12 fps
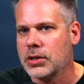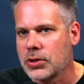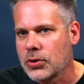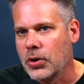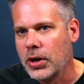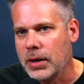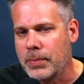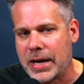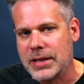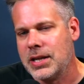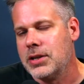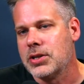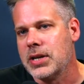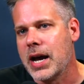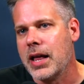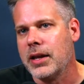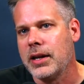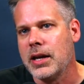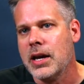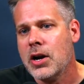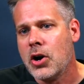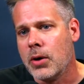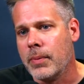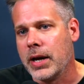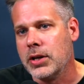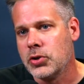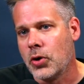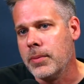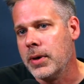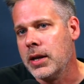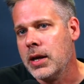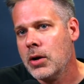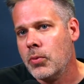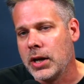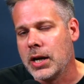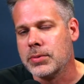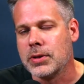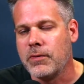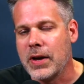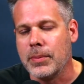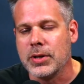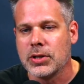destroying my intentionality or my enjoyment when it comes to the family.